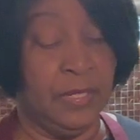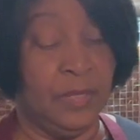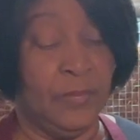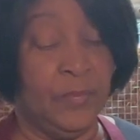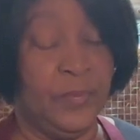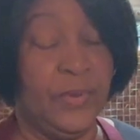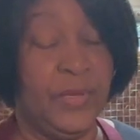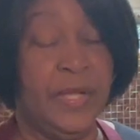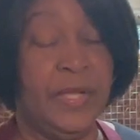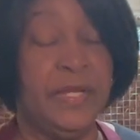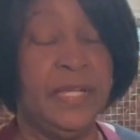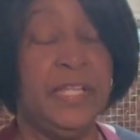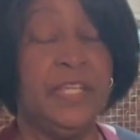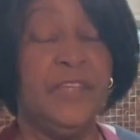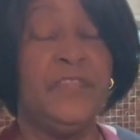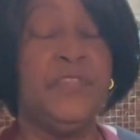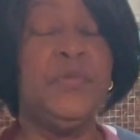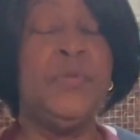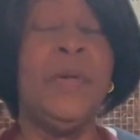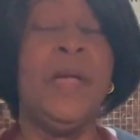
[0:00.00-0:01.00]
but
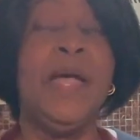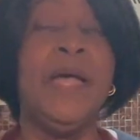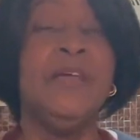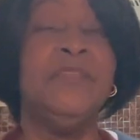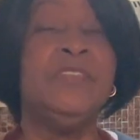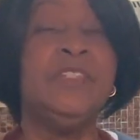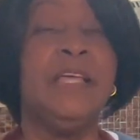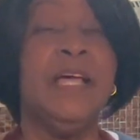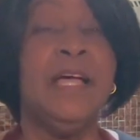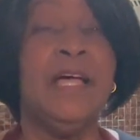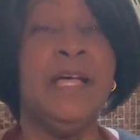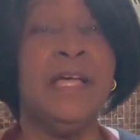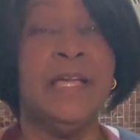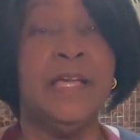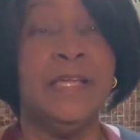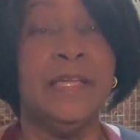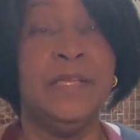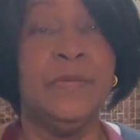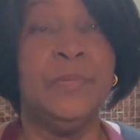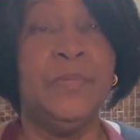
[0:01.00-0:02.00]
if you have
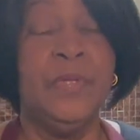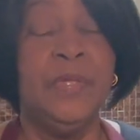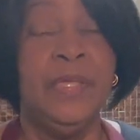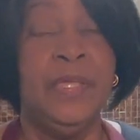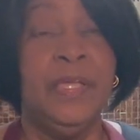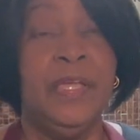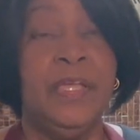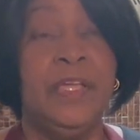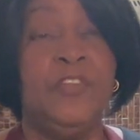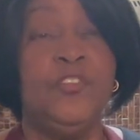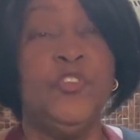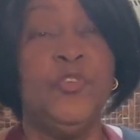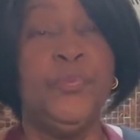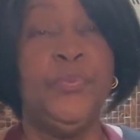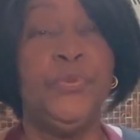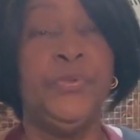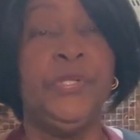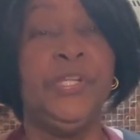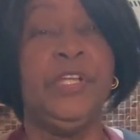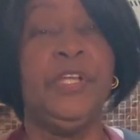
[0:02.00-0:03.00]
time and you're
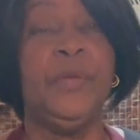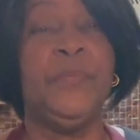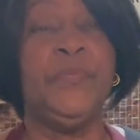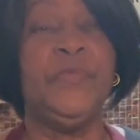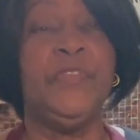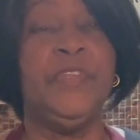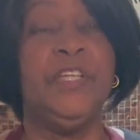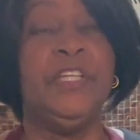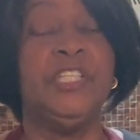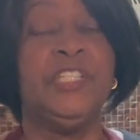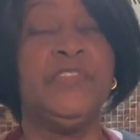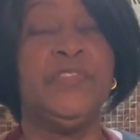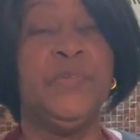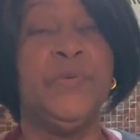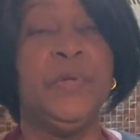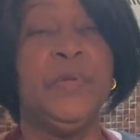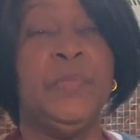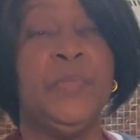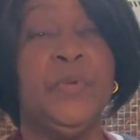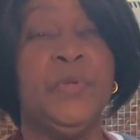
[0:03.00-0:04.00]
putting up things
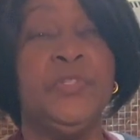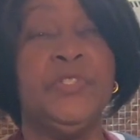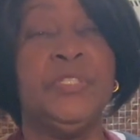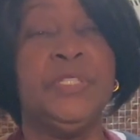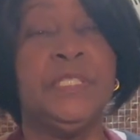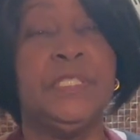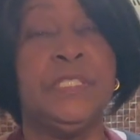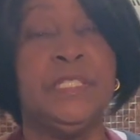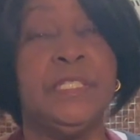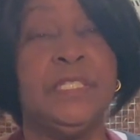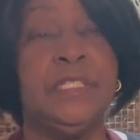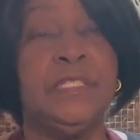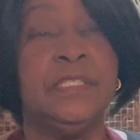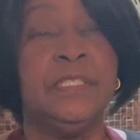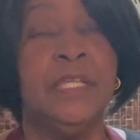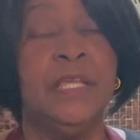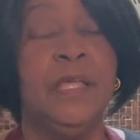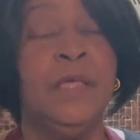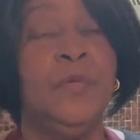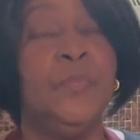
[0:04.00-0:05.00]
for emergencies,
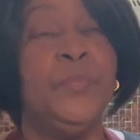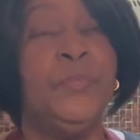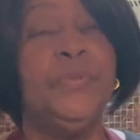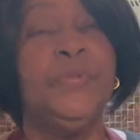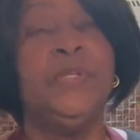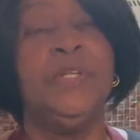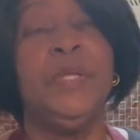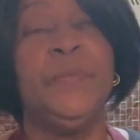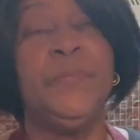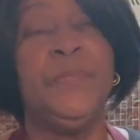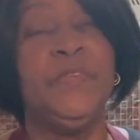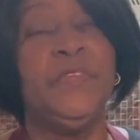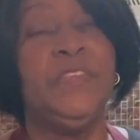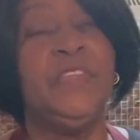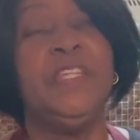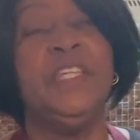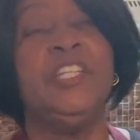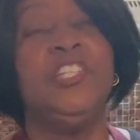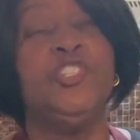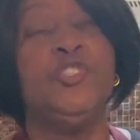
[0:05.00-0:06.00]
put up the
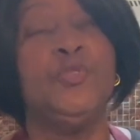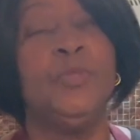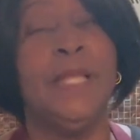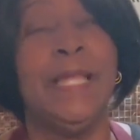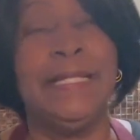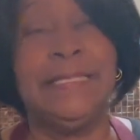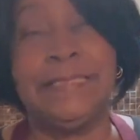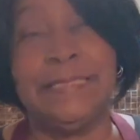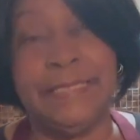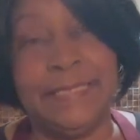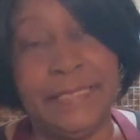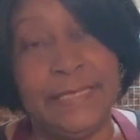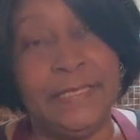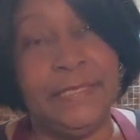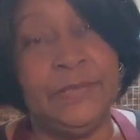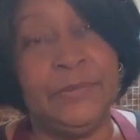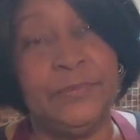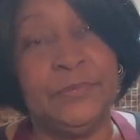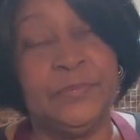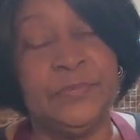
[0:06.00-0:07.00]
things you like to eat,
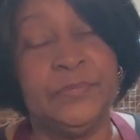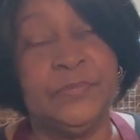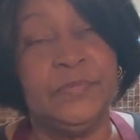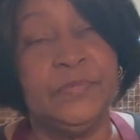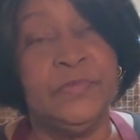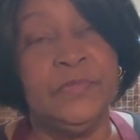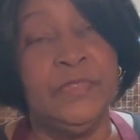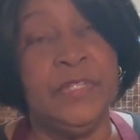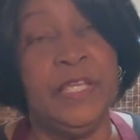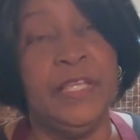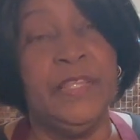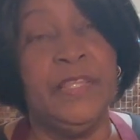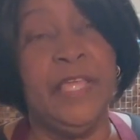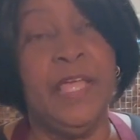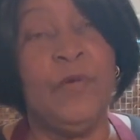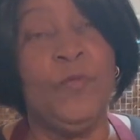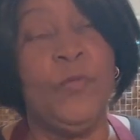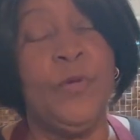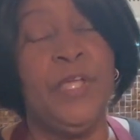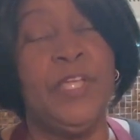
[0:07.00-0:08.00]
and
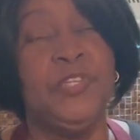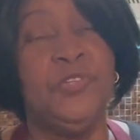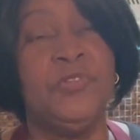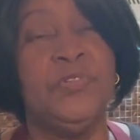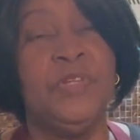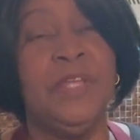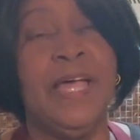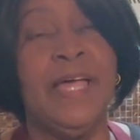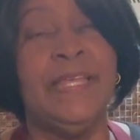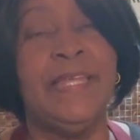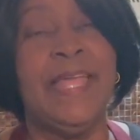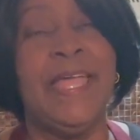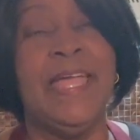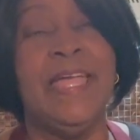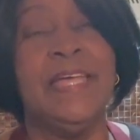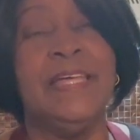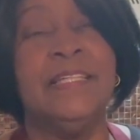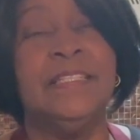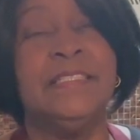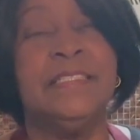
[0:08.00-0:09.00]
that way you're not
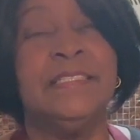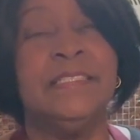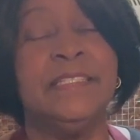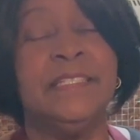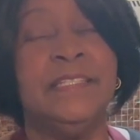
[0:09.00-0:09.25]
as